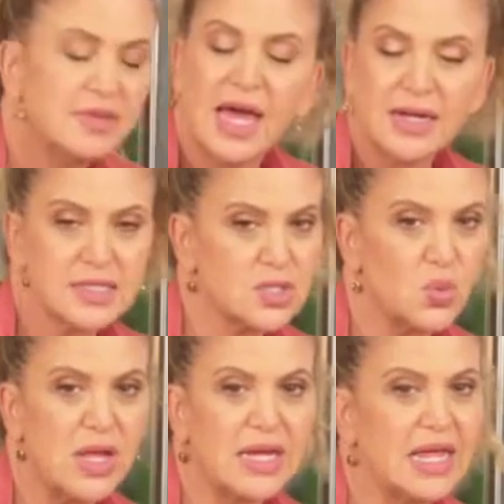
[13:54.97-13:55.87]
That is the
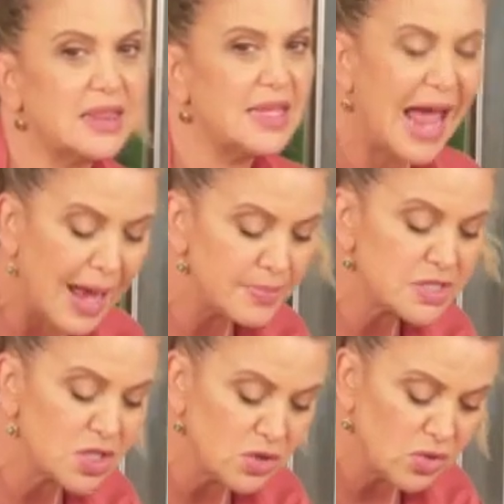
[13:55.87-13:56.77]
way to get the
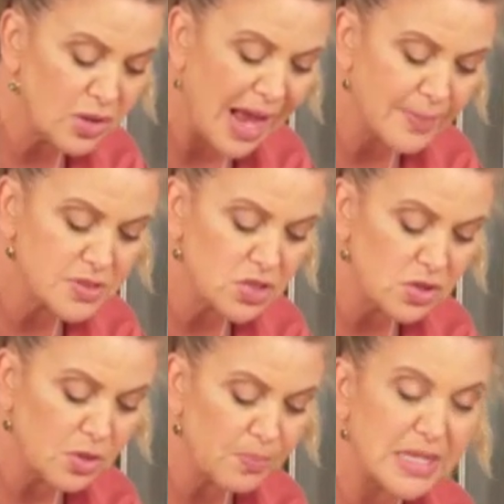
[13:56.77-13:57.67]
absolute
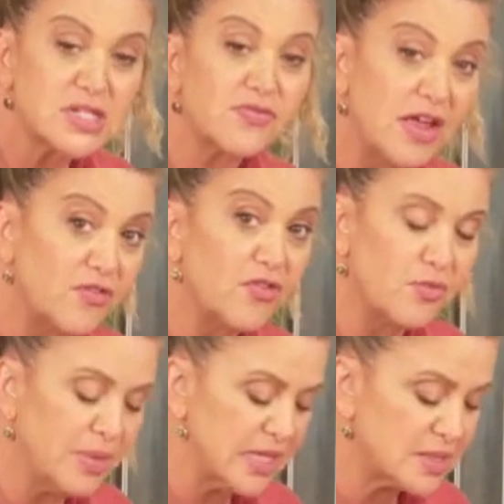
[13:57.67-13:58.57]
best flavor
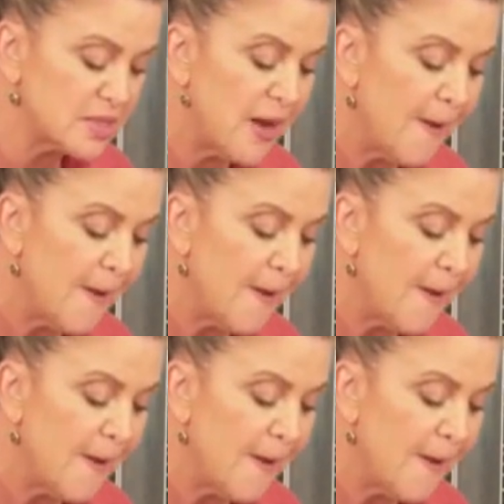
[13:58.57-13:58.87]
from this.